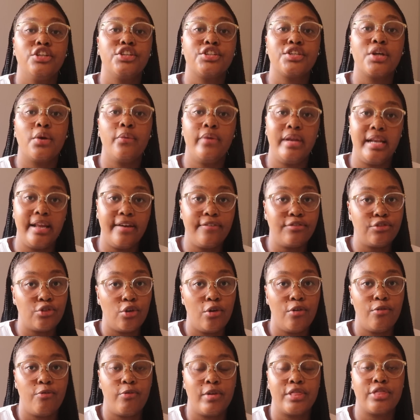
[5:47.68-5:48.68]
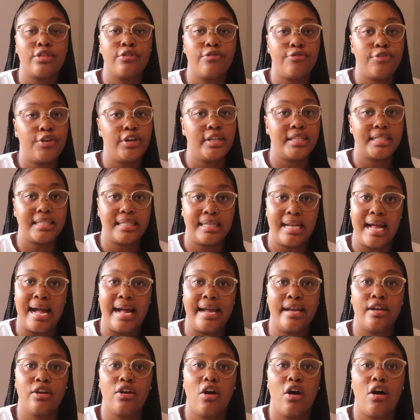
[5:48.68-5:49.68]
So we left off with the first
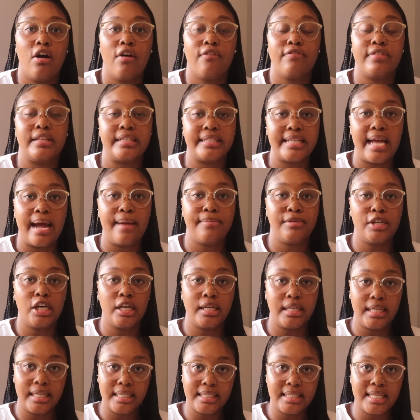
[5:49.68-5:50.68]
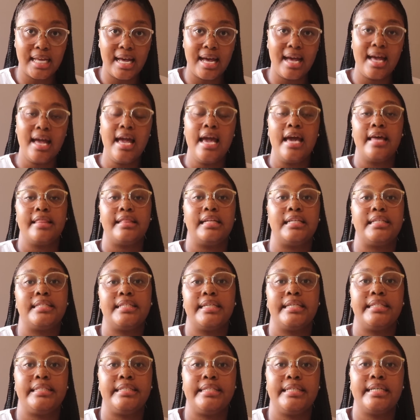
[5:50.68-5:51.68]
line of the typed out letter that
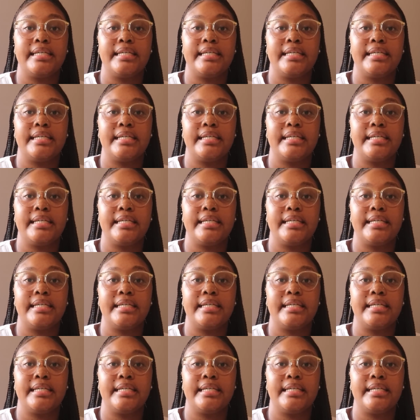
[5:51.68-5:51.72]
said,